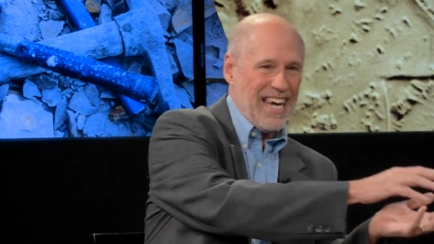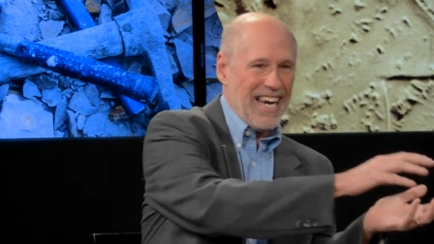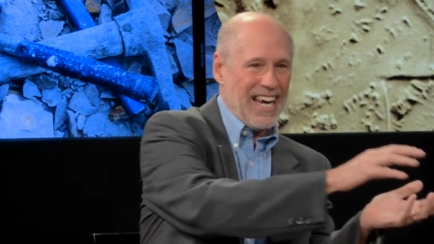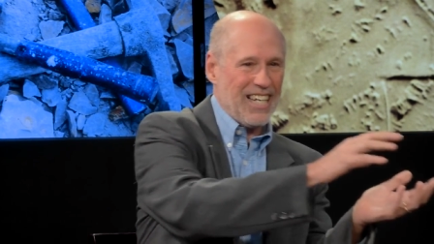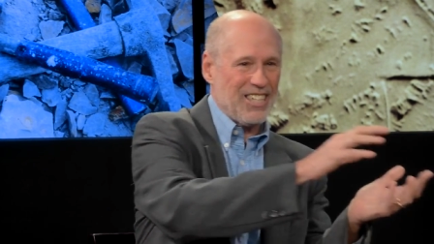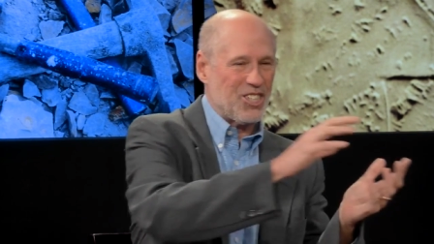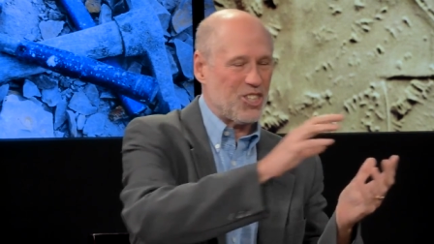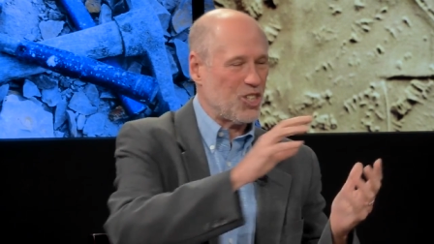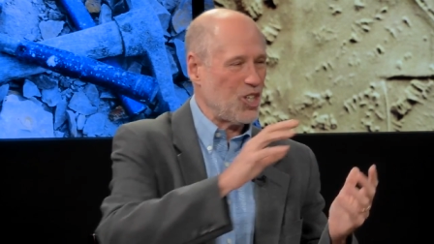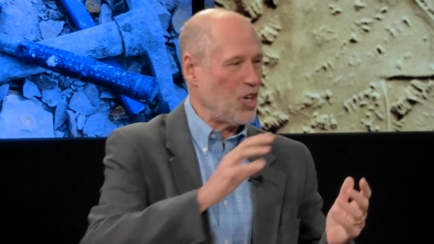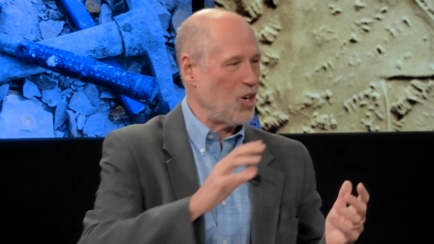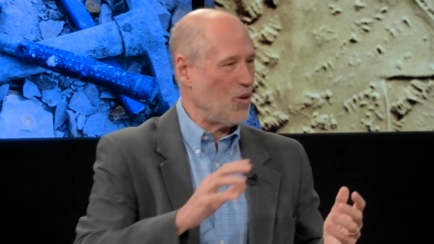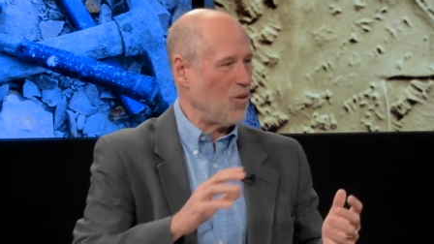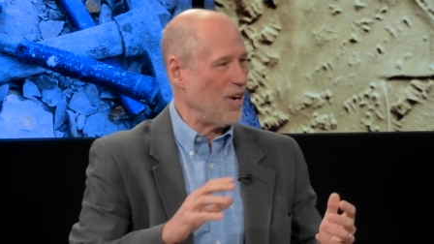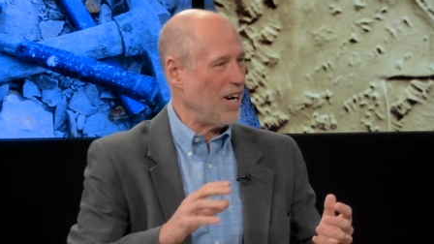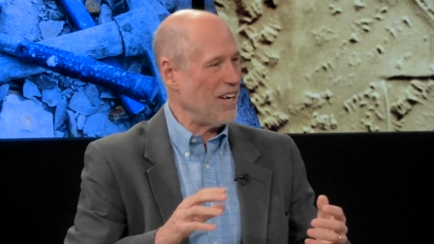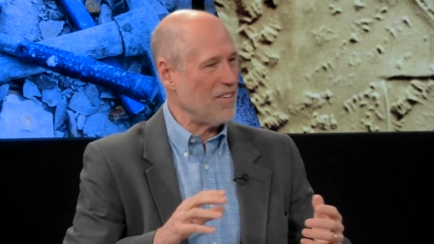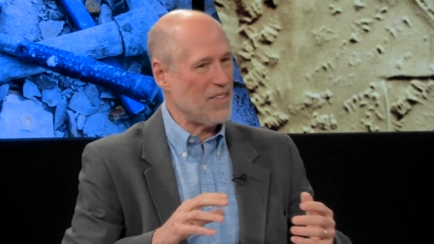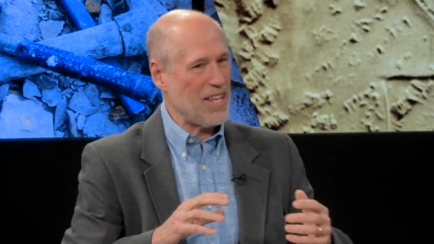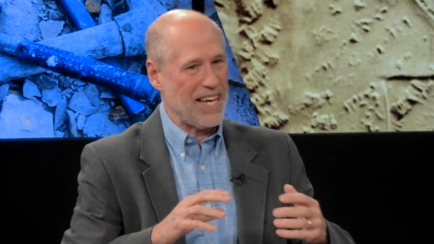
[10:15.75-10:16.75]
and so
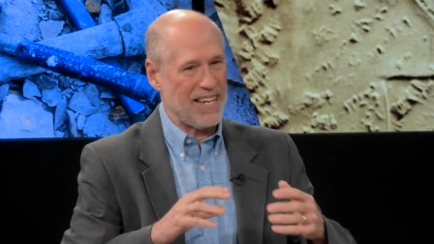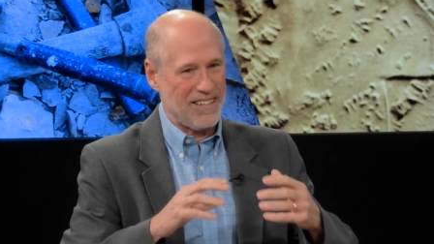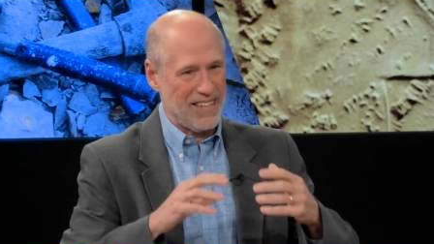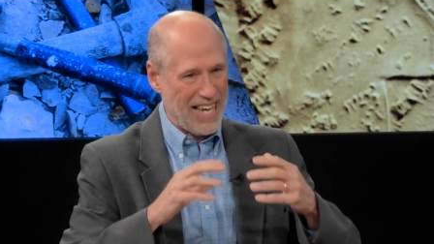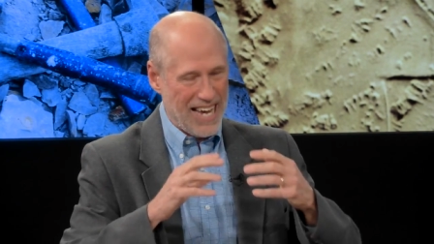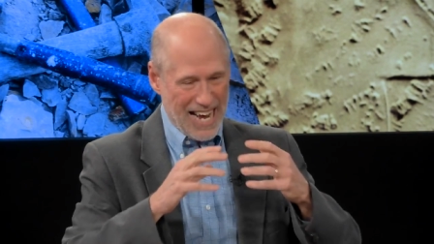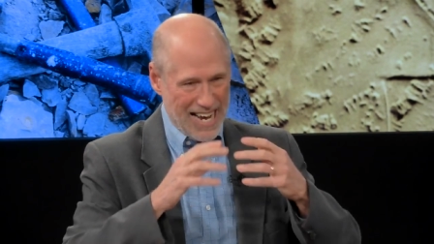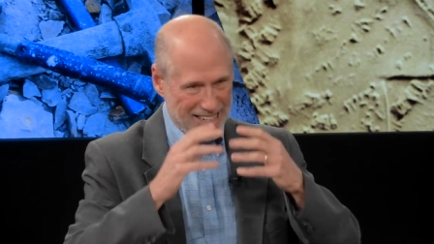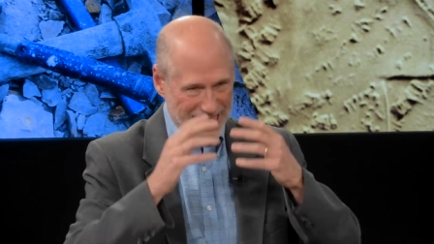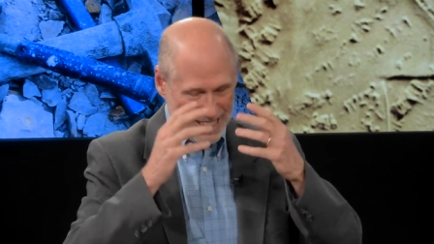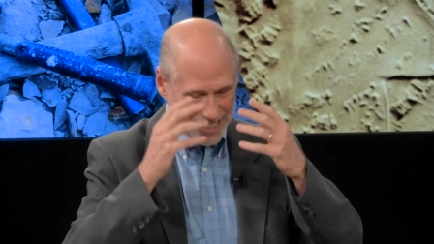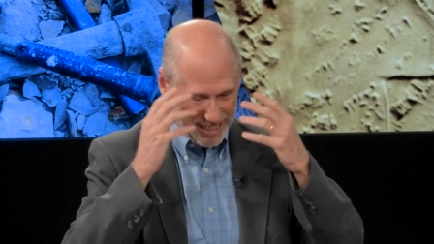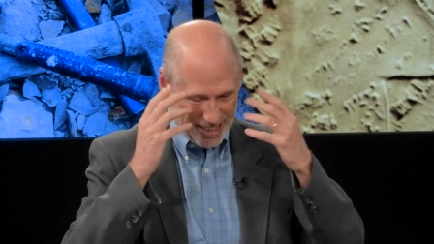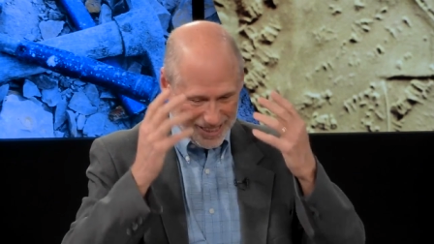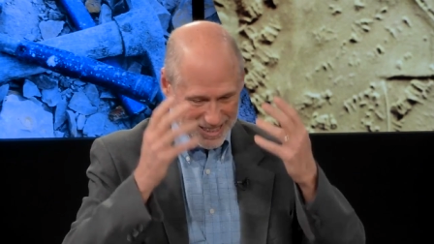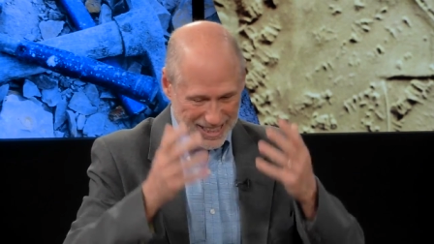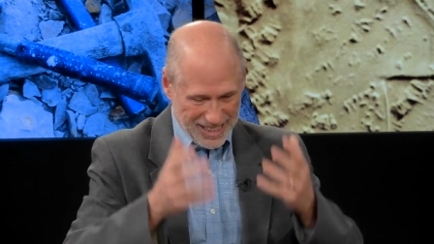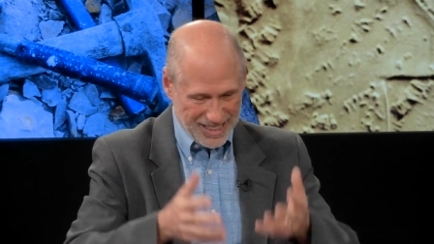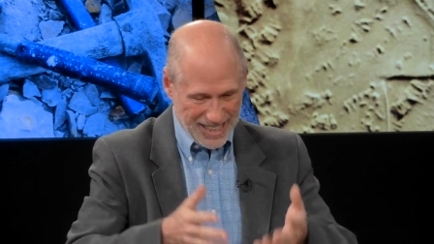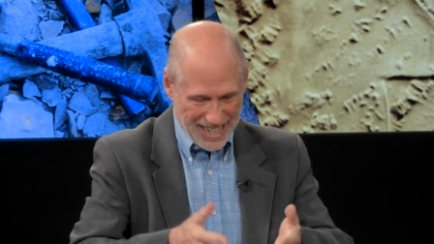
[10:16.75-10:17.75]
uh, they they had this
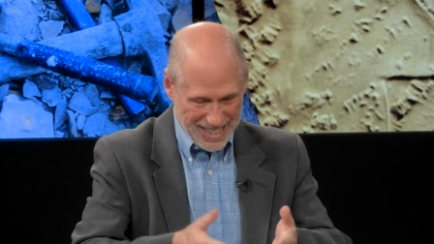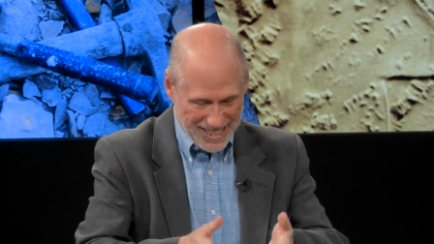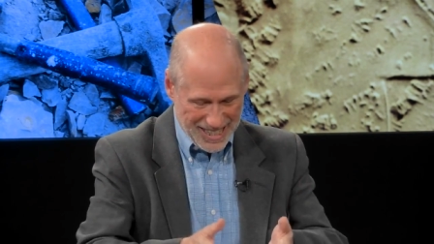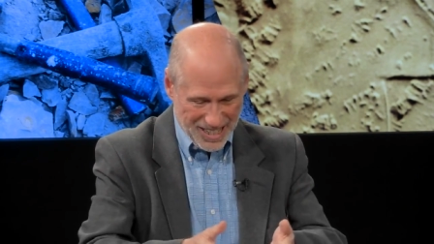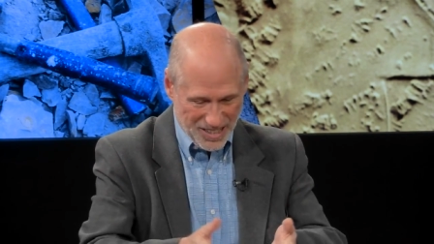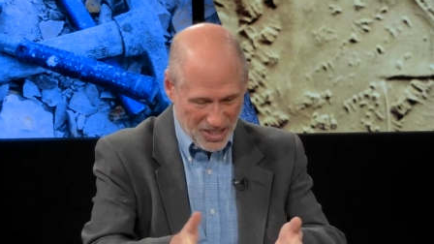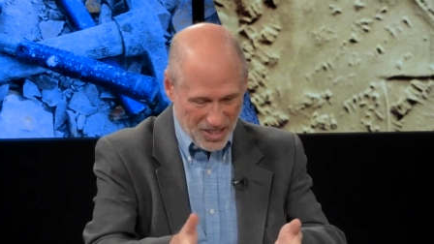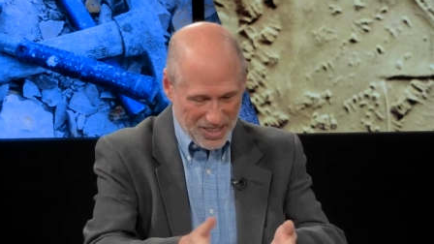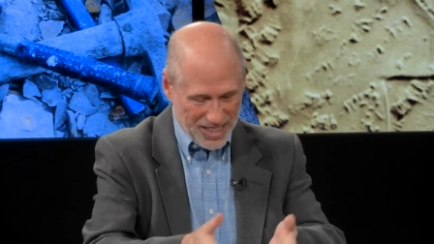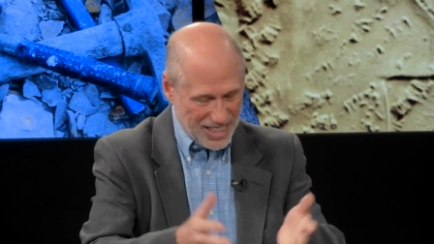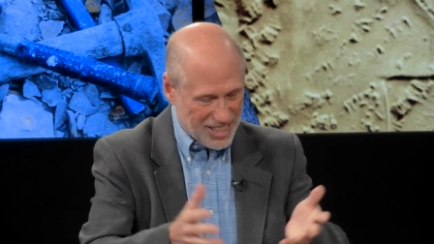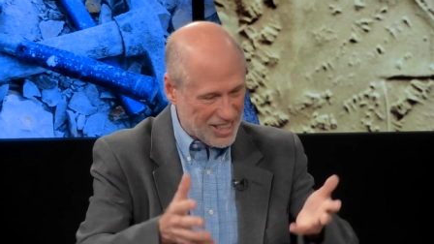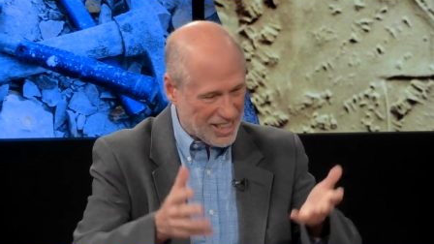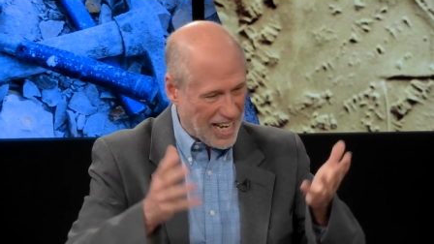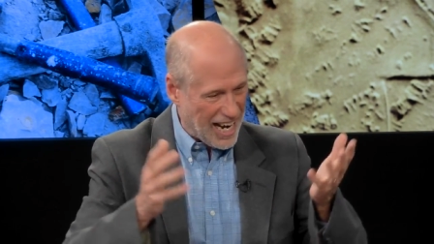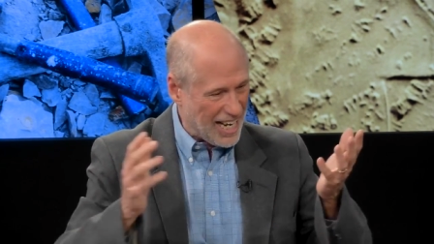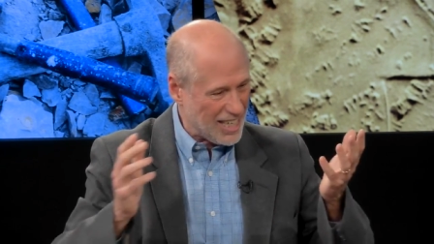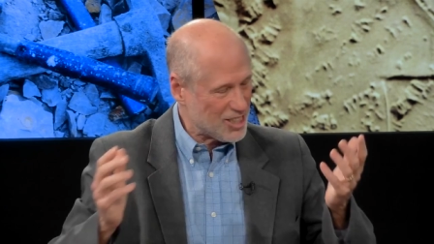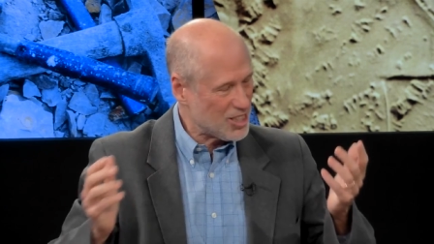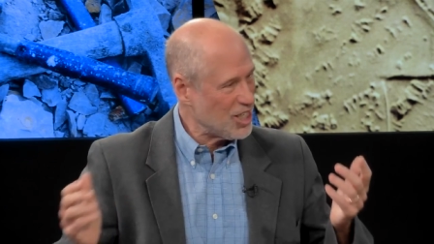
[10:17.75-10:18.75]
this idea that these
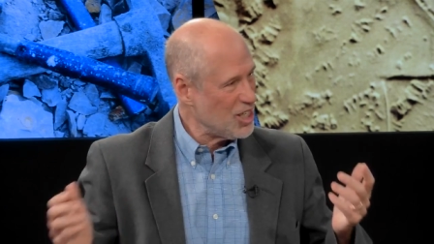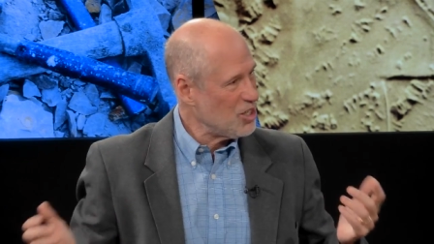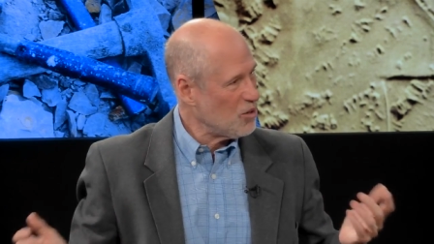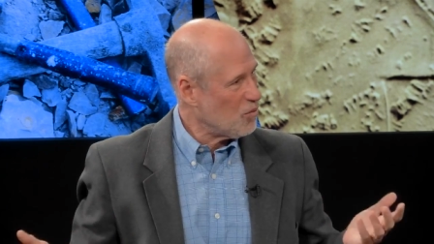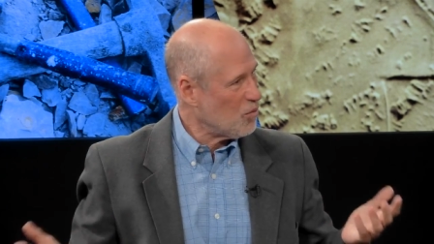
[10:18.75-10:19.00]
guys